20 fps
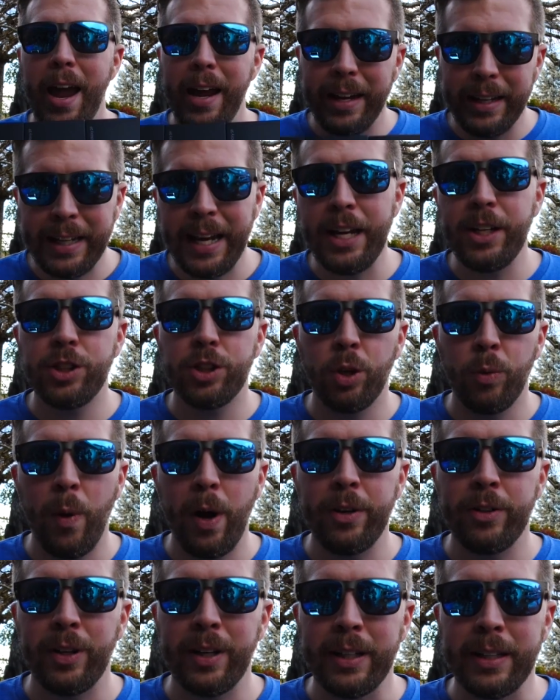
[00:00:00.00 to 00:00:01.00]
And in case you're
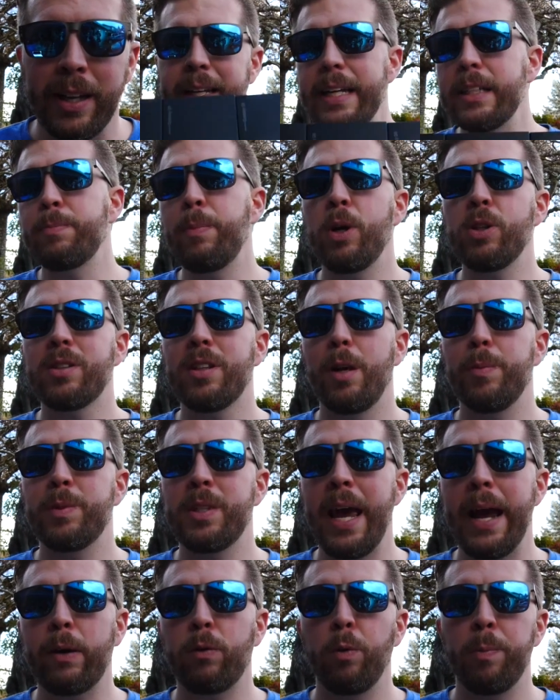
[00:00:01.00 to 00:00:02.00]
wondering, Gizmo Slip
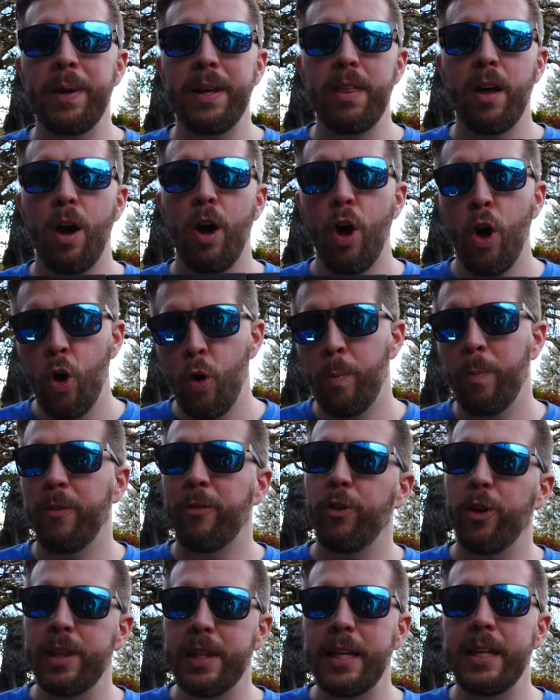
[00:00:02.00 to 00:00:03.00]
Tech will be the home
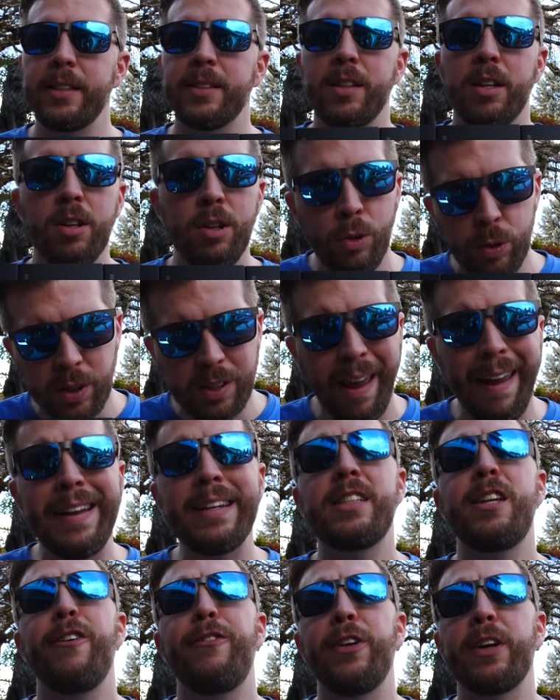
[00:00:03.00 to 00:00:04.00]
for these new
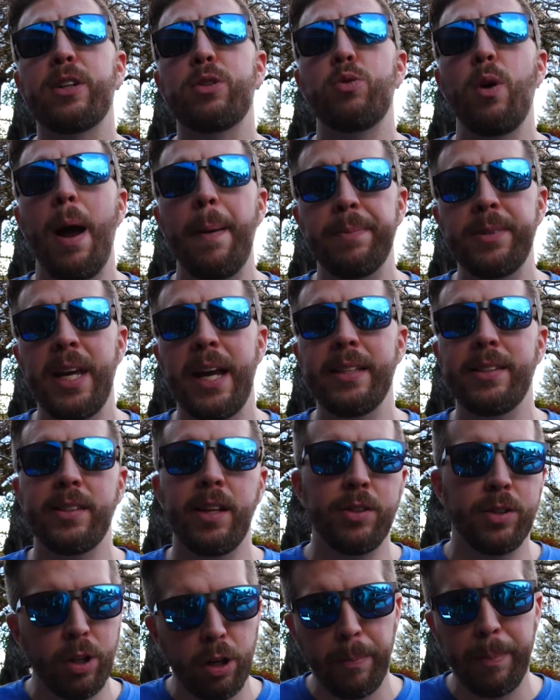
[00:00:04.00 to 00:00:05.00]
scientific drop tests
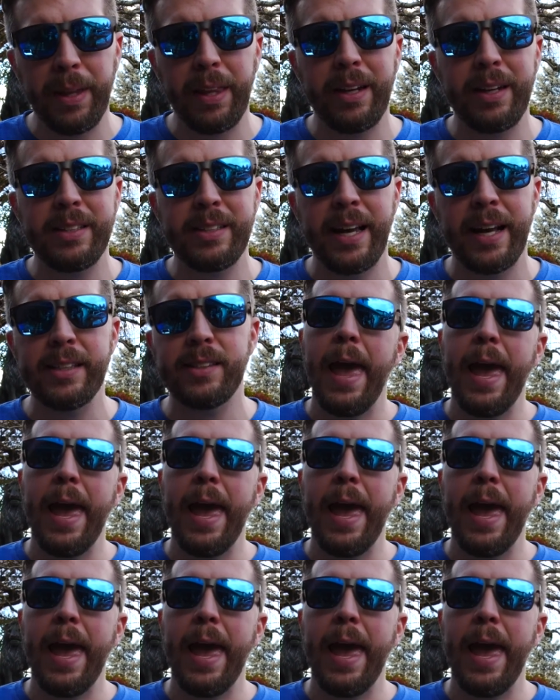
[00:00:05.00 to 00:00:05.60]
and durability tests,